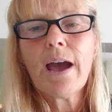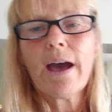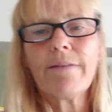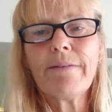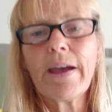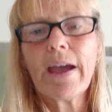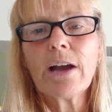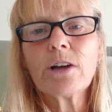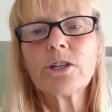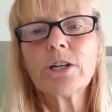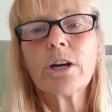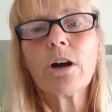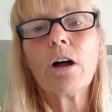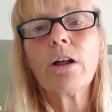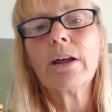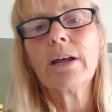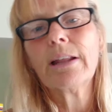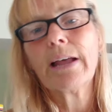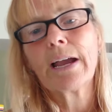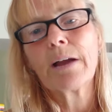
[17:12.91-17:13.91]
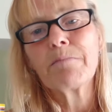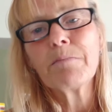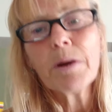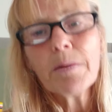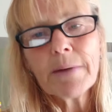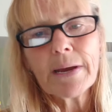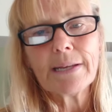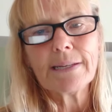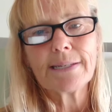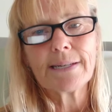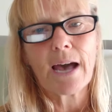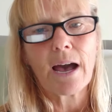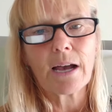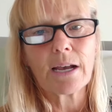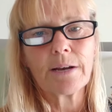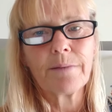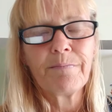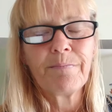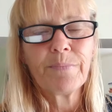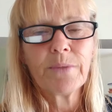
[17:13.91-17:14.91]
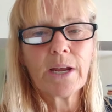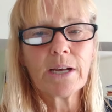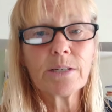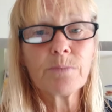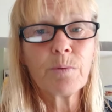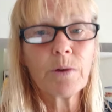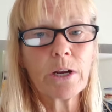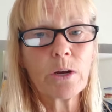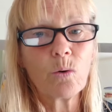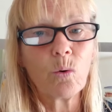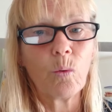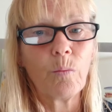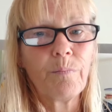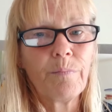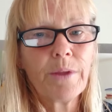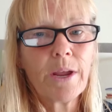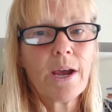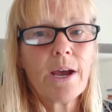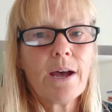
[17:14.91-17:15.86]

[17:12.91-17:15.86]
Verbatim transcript: and they actually call it like a mermaid sack. That's pretty cool.